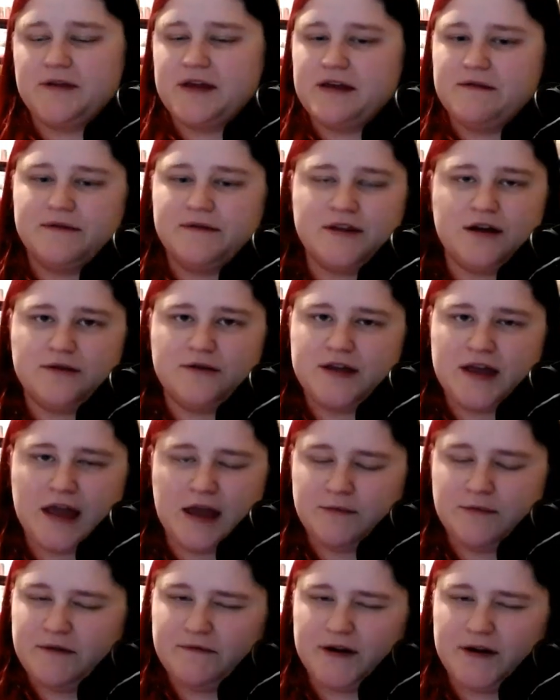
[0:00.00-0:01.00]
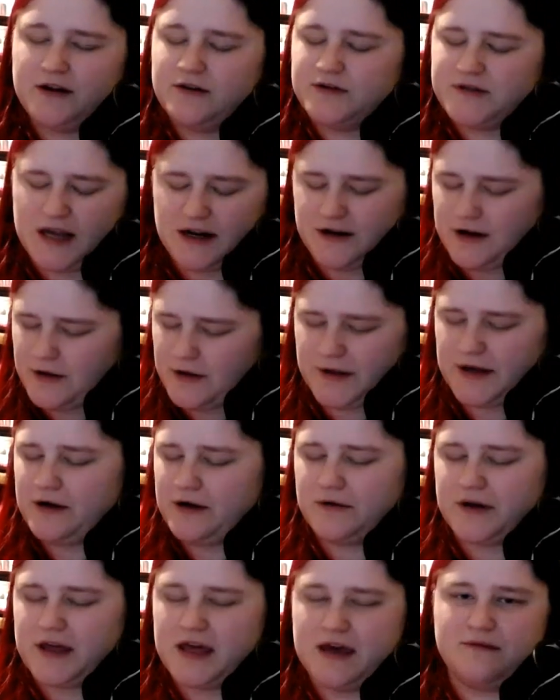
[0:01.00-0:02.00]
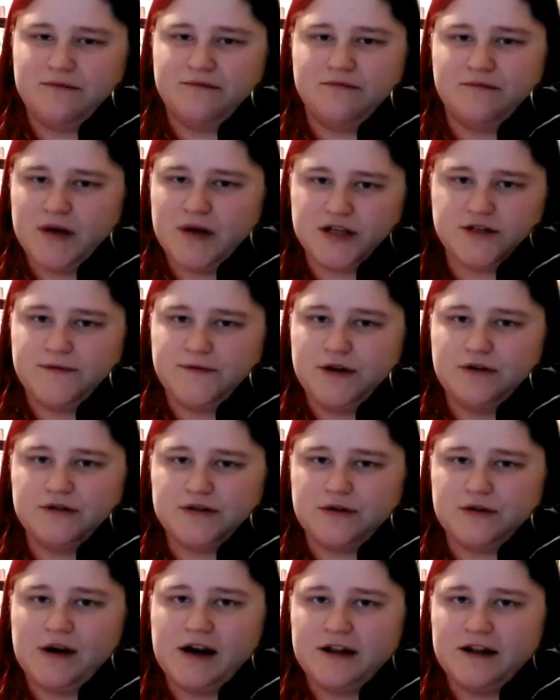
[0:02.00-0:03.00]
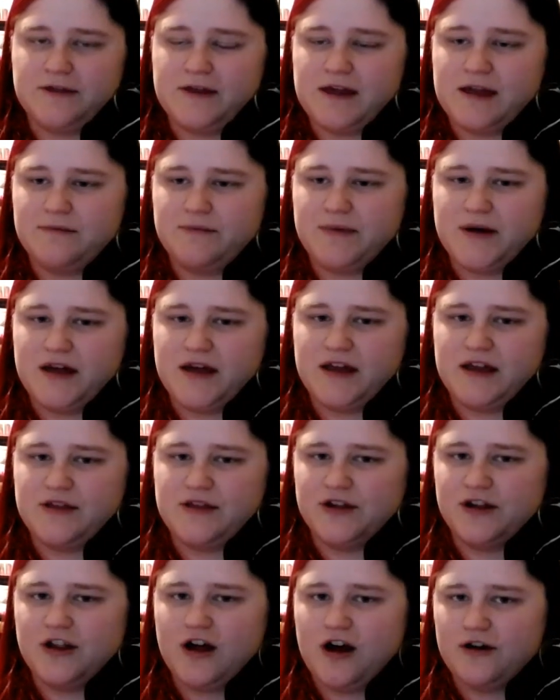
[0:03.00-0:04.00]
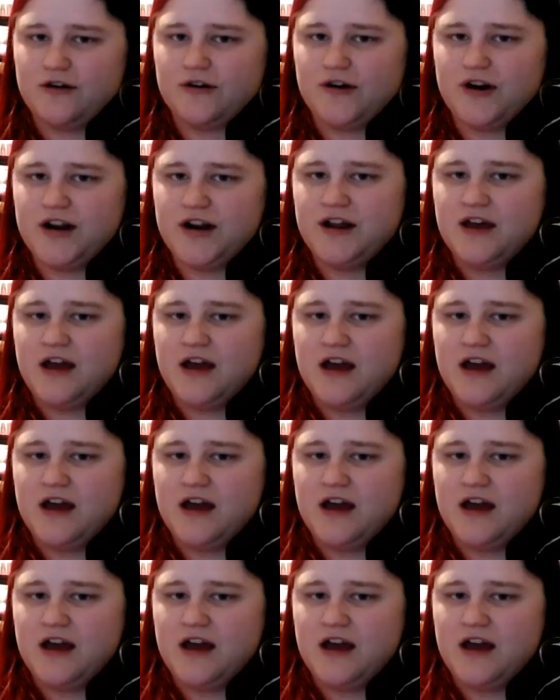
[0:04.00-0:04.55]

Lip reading: Even though the gaming videos, I know they don't get much views or anything, but in the long run,